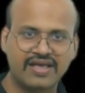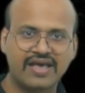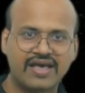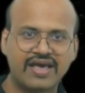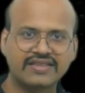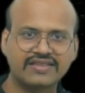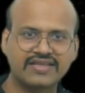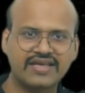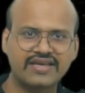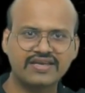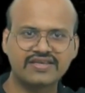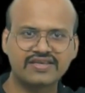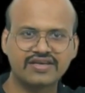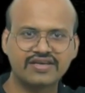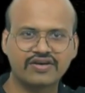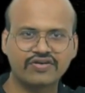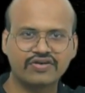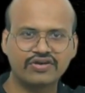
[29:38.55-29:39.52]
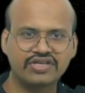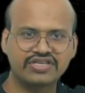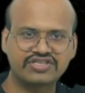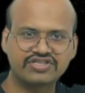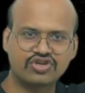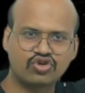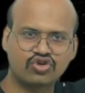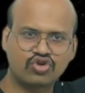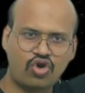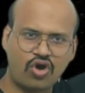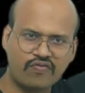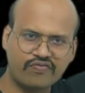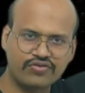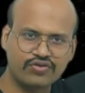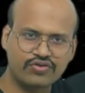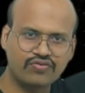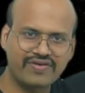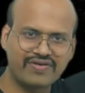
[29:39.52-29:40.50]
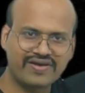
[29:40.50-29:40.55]
And then here is the top
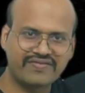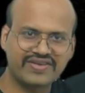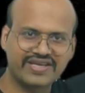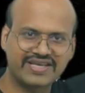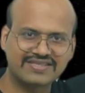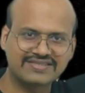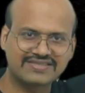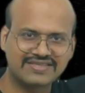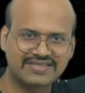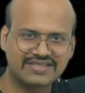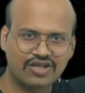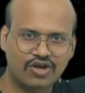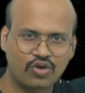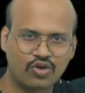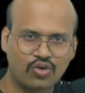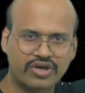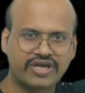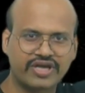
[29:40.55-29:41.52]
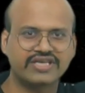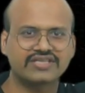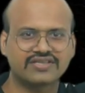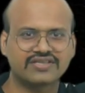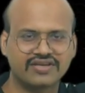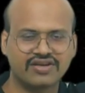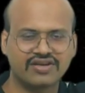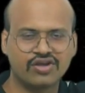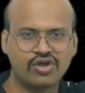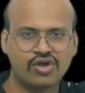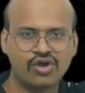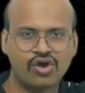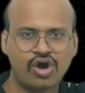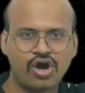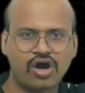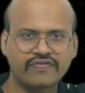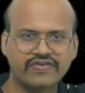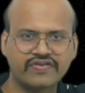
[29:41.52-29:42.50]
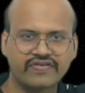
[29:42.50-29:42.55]
view where we can see the location
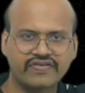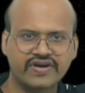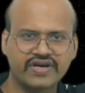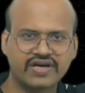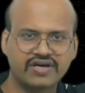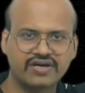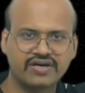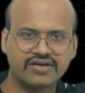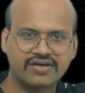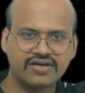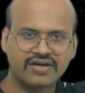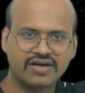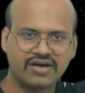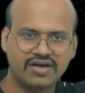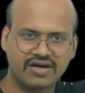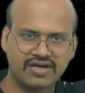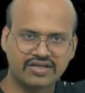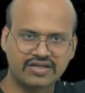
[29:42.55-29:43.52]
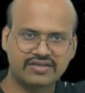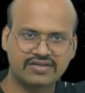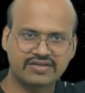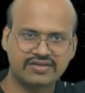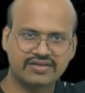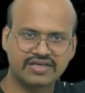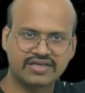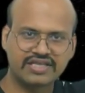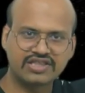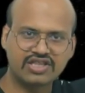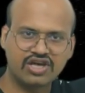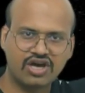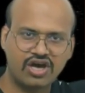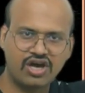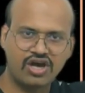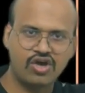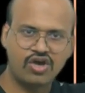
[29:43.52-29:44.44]
of our Earth in the